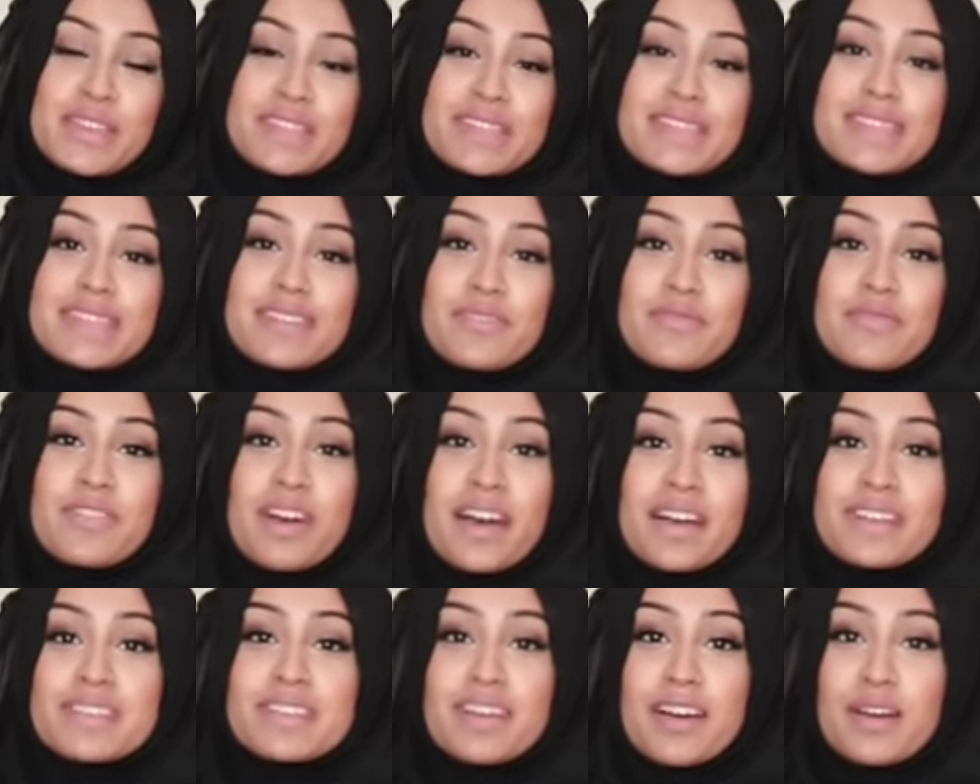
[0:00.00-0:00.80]
This is the
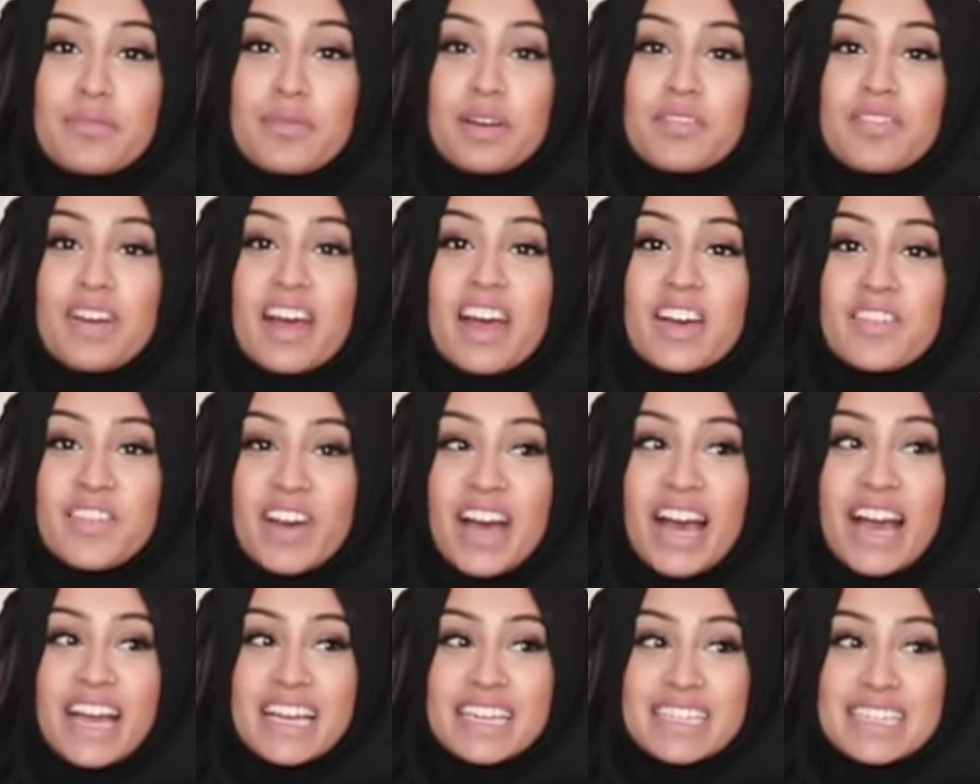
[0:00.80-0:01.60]
first time I've
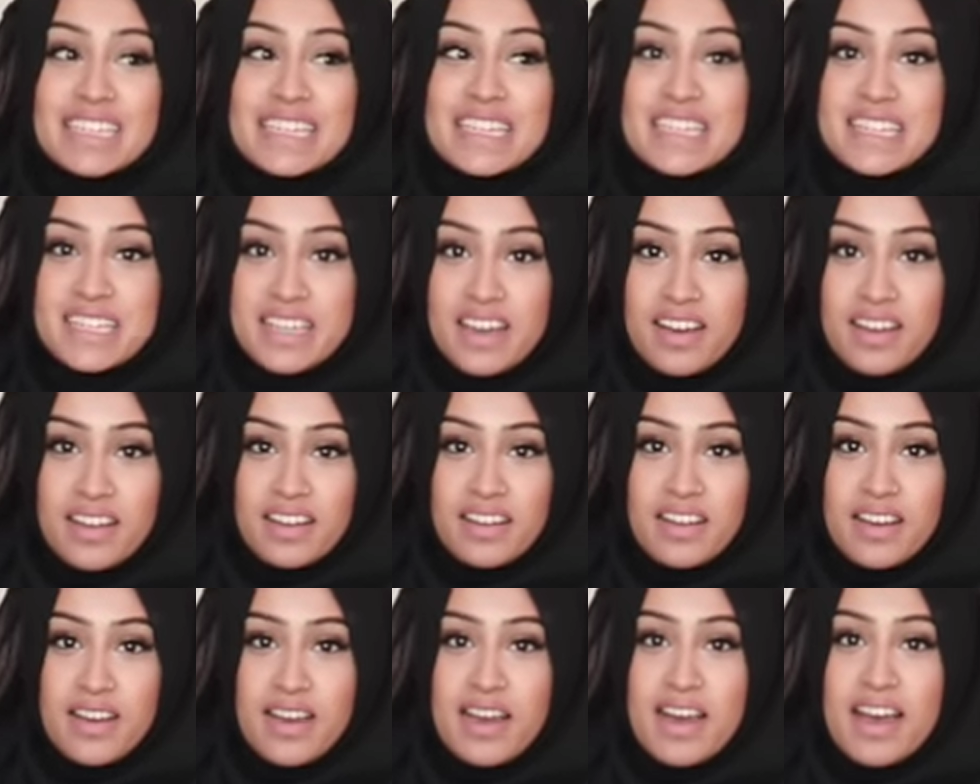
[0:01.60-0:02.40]
ever actually
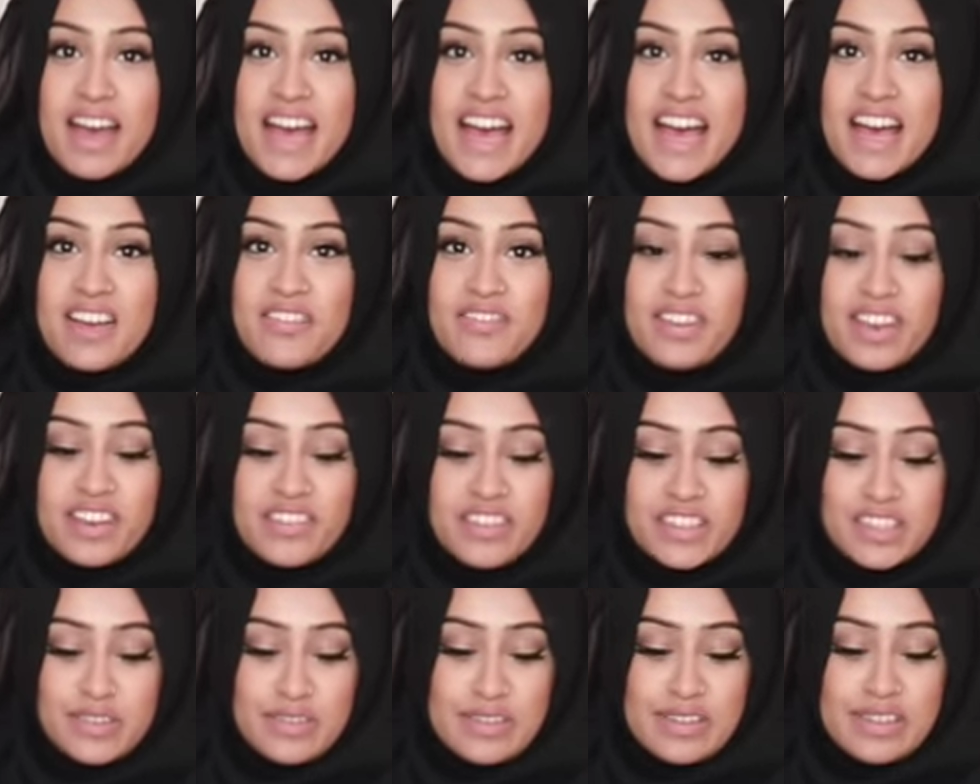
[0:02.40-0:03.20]
done a
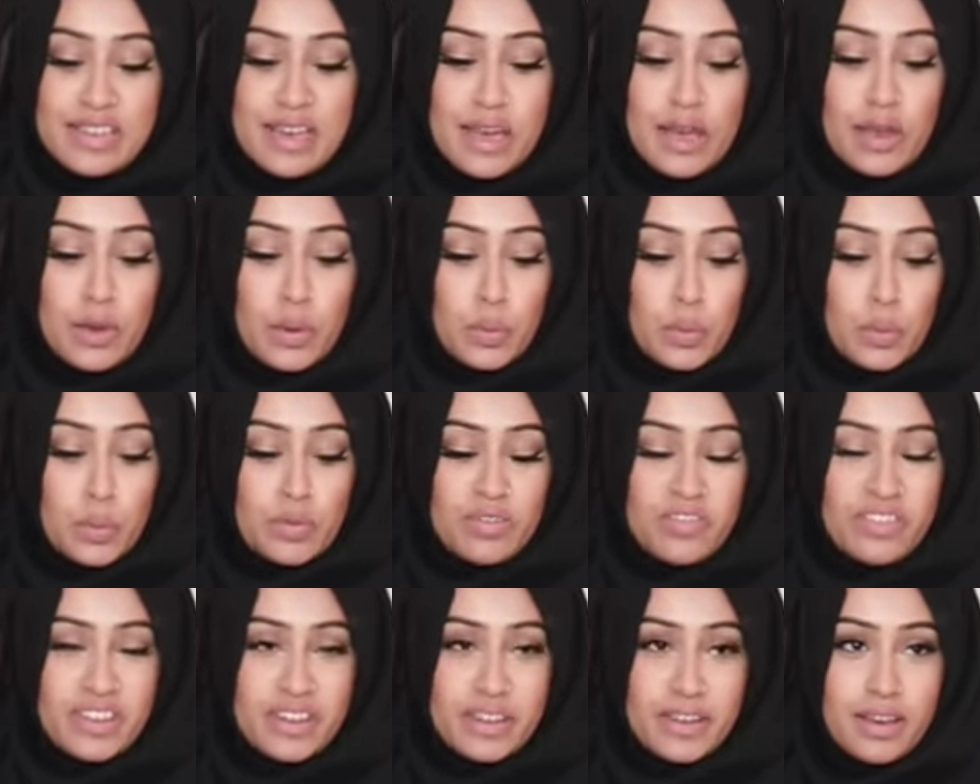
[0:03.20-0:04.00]
favourites video.
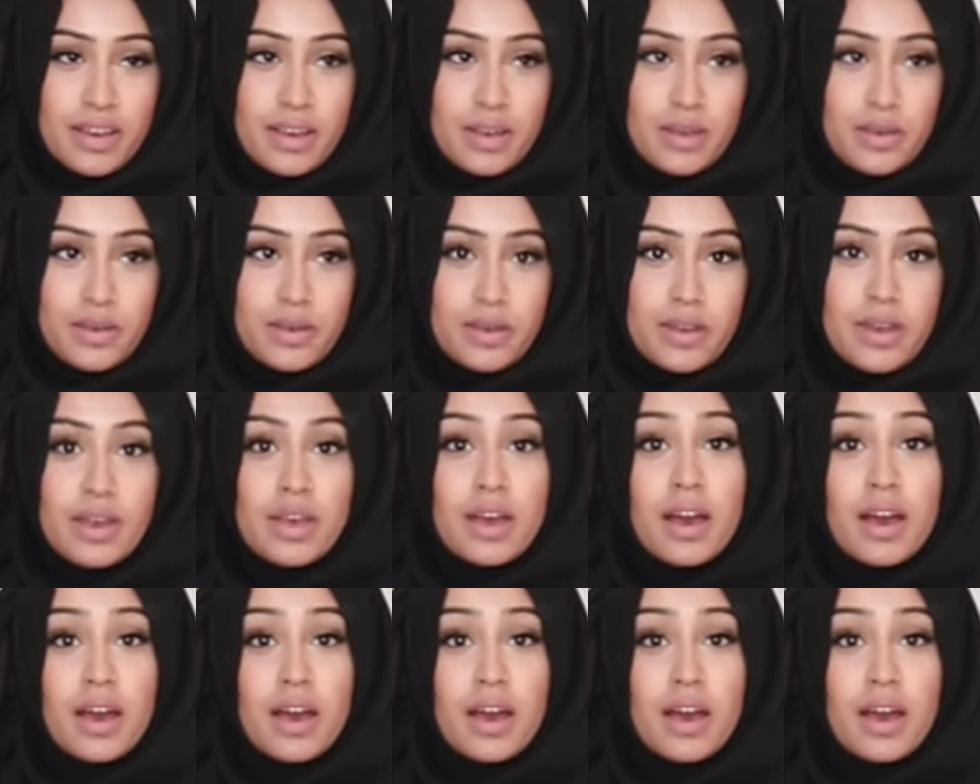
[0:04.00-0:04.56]
Video.